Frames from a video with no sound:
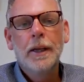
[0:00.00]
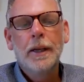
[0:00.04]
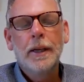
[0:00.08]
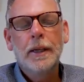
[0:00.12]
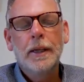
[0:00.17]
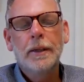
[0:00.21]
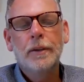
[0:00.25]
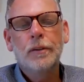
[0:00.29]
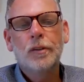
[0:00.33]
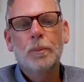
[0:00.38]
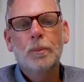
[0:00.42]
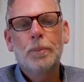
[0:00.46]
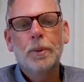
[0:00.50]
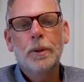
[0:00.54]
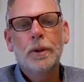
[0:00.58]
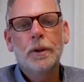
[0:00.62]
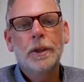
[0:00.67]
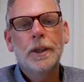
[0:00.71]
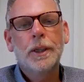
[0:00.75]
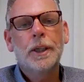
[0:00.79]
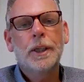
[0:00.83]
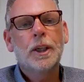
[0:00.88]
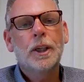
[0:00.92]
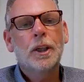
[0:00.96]
And his
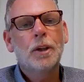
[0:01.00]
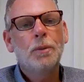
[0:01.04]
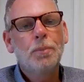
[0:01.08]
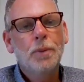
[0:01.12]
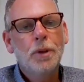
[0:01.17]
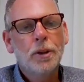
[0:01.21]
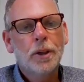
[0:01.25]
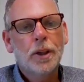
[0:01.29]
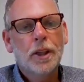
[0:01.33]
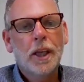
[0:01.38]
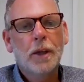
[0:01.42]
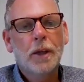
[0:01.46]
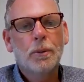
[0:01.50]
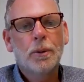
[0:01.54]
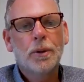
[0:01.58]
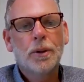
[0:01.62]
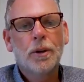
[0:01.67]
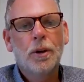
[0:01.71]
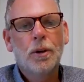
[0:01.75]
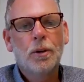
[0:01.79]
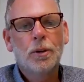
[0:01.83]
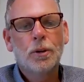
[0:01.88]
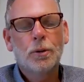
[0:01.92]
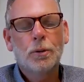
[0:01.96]
ability to communicate with
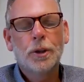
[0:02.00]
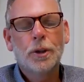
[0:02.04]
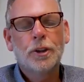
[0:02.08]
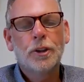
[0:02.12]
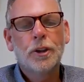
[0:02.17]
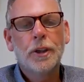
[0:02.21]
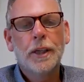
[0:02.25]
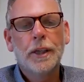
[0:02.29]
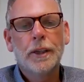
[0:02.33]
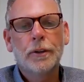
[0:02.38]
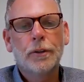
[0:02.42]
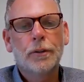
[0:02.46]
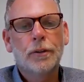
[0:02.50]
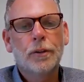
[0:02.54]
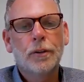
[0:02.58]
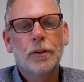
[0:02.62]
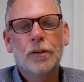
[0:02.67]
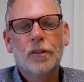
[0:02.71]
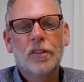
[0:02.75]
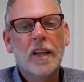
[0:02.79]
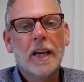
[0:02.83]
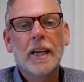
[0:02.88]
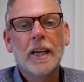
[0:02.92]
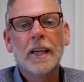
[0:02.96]
loan originators
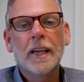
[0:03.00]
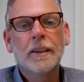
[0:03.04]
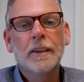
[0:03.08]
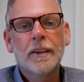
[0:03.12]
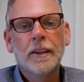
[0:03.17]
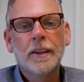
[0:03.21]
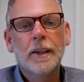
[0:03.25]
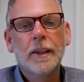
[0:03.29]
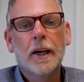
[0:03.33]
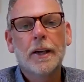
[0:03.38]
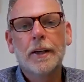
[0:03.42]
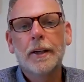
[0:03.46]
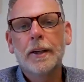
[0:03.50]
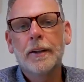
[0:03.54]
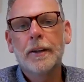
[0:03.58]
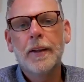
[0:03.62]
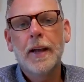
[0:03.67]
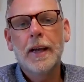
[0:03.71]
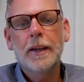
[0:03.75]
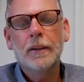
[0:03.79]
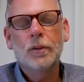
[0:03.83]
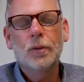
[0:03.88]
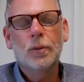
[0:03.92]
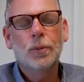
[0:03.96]
is second to none. And
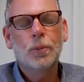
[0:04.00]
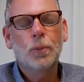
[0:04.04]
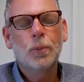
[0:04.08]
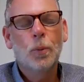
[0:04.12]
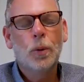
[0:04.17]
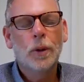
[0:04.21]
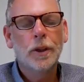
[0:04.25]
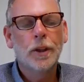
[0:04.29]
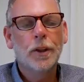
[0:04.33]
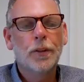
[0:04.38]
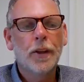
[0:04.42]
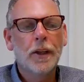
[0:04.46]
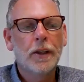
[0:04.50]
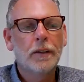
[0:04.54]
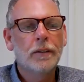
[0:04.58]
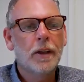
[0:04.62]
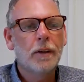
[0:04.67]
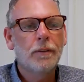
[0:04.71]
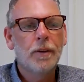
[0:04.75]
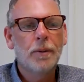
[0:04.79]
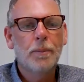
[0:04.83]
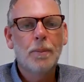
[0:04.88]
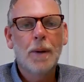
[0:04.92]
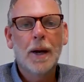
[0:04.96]
that's one of the things
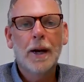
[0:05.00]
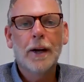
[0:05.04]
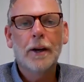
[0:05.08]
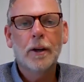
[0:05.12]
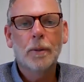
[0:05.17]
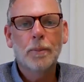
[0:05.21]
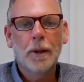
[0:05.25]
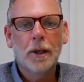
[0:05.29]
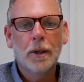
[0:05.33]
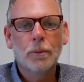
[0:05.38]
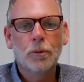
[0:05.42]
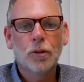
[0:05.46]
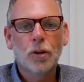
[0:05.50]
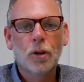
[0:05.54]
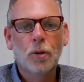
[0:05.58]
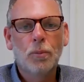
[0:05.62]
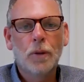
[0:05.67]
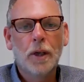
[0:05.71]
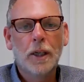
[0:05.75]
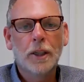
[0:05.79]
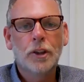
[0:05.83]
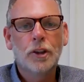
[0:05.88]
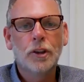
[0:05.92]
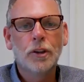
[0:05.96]
I've admired about him so
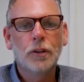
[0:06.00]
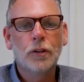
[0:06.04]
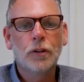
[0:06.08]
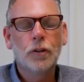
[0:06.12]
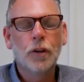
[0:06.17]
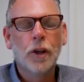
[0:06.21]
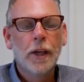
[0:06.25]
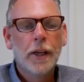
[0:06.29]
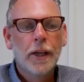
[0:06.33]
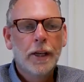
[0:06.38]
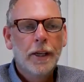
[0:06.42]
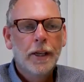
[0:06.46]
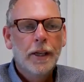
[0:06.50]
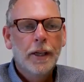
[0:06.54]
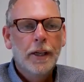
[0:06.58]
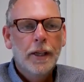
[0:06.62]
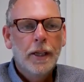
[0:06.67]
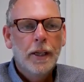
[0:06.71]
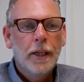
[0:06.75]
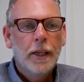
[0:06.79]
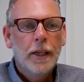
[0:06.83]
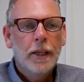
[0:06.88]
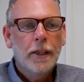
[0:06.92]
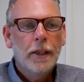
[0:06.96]
much is,
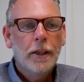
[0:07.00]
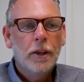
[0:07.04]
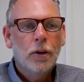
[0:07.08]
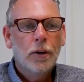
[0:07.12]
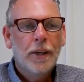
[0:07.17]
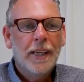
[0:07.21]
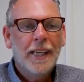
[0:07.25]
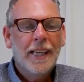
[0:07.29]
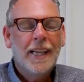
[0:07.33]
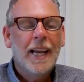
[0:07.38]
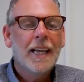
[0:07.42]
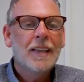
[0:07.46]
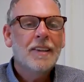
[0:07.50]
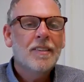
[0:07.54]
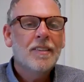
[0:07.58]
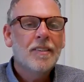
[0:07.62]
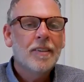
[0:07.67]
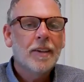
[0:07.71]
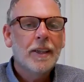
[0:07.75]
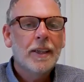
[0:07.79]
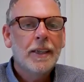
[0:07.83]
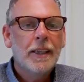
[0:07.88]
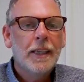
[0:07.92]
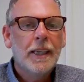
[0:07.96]
he gets
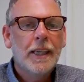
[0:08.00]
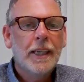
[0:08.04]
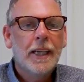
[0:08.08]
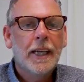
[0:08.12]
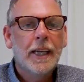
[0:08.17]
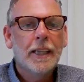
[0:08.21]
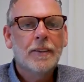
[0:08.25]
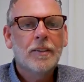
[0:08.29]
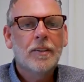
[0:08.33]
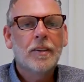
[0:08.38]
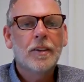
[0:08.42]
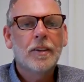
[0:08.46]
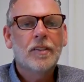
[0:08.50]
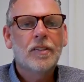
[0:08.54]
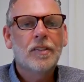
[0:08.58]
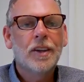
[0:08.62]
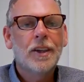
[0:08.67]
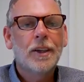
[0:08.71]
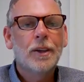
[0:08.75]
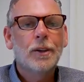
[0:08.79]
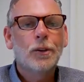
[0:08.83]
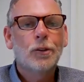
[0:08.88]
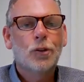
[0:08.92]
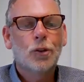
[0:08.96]
it. And he gets that
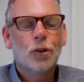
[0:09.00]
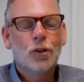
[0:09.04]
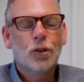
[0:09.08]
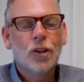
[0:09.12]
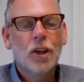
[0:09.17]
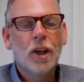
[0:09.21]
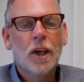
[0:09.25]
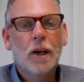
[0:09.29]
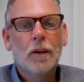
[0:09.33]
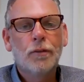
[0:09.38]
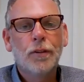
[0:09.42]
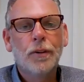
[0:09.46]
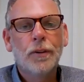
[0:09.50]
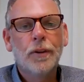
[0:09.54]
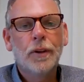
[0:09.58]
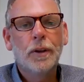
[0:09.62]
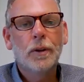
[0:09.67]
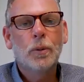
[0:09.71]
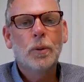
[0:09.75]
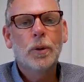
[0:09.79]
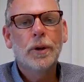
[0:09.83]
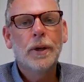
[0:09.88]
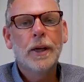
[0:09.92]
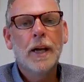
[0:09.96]
sales are tough and
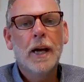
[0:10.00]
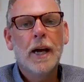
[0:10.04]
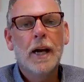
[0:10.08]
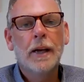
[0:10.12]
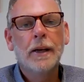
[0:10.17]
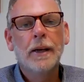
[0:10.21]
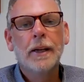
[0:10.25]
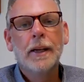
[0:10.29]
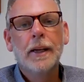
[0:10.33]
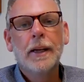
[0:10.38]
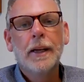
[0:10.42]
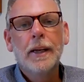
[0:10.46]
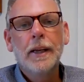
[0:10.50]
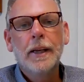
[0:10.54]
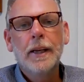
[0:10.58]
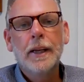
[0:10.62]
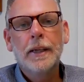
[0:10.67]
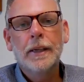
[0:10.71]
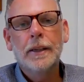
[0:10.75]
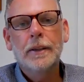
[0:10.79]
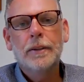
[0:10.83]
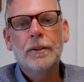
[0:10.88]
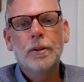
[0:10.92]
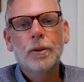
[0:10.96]
that we're not
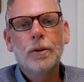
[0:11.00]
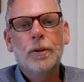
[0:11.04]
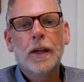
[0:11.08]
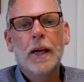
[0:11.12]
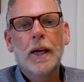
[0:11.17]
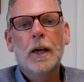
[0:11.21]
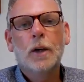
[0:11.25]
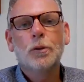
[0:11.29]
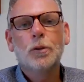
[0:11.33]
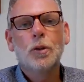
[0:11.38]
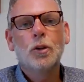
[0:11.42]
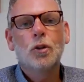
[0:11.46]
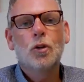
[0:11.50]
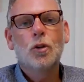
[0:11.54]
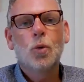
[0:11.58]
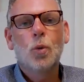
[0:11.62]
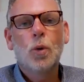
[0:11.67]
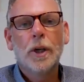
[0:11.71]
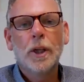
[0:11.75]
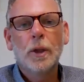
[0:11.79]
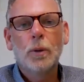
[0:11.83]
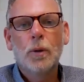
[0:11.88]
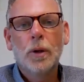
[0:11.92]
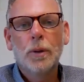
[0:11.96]
in a
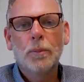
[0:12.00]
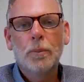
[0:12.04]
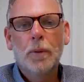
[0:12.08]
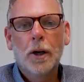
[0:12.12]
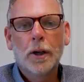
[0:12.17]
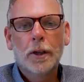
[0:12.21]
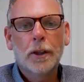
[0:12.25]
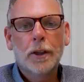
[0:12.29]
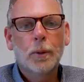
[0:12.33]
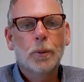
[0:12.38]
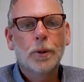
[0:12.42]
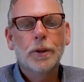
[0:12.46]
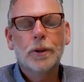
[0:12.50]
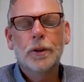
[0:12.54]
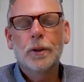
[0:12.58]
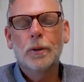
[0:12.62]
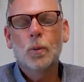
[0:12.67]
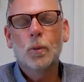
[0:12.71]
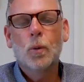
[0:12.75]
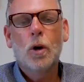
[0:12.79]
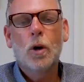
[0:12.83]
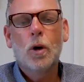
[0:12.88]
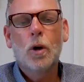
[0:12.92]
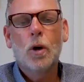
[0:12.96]
2021 market where you could
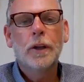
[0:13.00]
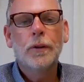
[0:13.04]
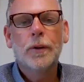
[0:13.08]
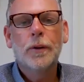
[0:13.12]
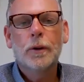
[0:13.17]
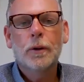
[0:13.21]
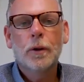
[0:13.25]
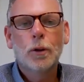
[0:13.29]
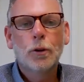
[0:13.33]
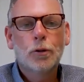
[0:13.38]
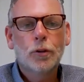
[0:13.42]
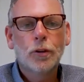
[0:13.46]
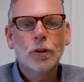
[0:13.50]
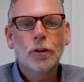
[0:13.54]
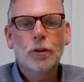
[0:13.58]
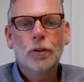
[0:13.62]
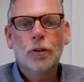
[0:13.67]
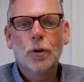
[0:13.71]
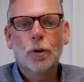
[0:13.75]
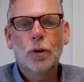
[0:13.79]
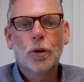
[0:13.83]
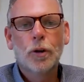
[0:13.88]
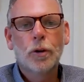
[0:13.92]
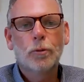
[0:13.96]
walk in the grocery
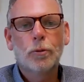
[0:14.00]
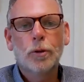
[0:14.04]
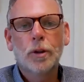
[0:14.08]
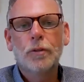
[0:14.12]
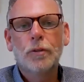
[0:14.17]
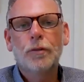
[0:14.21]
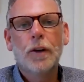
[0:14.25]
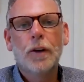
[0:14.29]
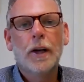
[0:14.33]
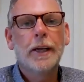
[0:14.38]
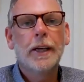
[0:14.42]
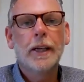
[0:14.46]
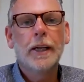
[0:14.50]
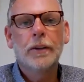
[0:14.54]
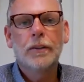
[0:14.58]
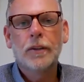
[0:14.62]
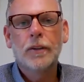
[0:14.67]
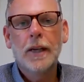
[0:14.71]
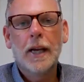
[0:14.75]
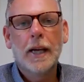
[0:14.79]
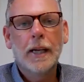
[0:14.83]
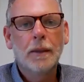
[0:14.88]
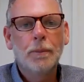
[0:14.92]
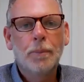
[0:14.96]
store and refinance
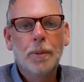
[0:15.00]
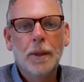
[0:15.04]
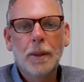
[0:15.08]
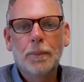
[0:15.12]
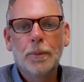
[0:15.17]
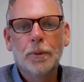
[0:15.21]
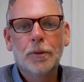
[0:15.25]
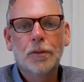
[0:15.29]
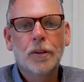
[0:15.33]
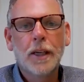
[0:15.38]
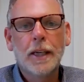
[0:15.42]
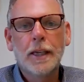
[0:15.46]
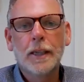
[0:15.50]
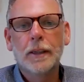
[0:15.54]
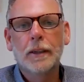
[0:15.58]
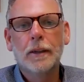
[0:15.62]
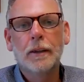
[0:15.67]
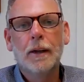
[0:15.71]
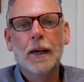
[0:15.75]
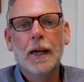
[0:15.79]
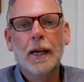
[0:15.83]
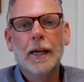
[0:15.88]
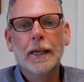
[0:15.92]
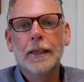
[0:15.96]
9 people standing
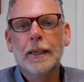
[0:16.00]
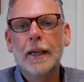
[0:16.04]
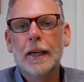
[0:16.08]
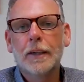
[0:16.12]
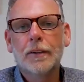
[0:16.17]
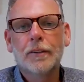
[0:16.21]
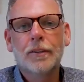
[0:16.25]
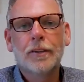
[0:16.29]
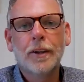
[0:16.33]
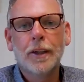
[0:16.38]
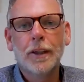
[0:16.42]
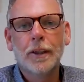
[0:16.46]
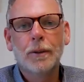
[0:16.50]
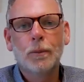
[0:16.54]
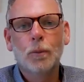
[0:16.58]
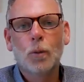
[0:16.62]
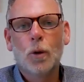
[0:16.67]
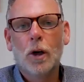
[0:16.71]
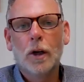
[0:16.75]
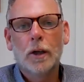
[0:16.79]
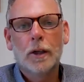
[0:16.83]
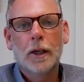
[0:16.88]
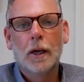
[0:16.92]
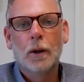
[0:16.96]
in line next to you and
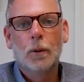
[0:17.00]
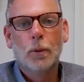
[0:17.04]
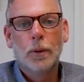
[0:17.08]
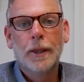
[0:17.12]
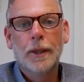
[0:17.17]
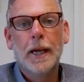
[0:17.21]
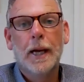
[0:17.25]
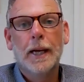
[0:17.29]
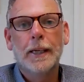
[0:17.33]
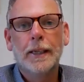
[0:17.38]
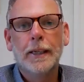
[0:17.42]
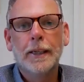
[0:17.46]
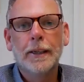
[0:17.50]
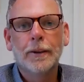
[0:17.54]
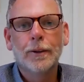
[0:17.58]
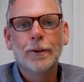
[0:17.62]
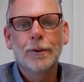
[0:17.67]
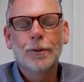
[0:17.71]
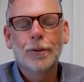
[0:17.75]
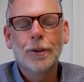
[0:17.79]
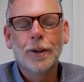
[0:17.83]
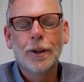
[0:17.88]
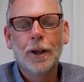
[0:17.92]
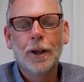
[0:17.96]
walk out with 9 deals,